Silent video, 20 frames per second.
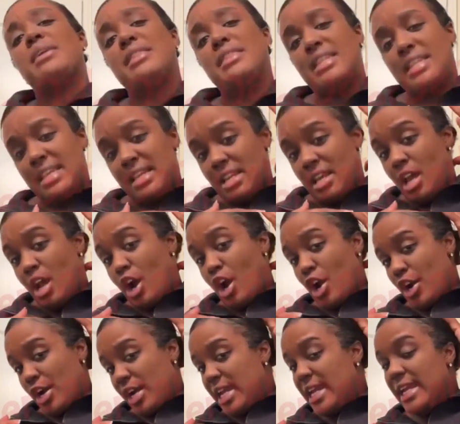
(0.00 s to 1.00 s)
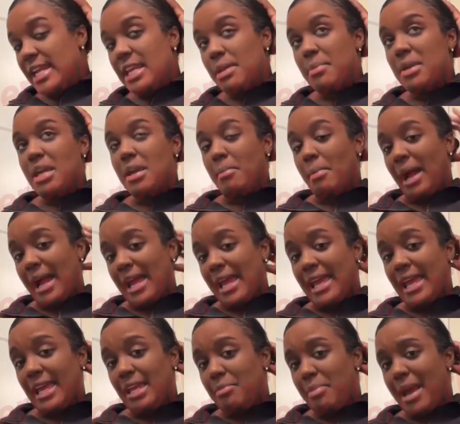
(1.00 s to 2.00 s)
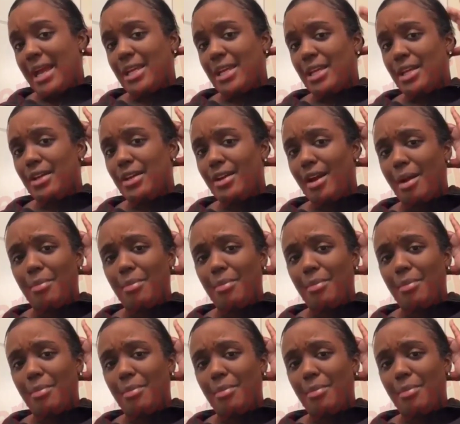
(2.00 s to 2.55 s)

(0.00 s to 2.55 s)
me, and then her hitting me in my head back here.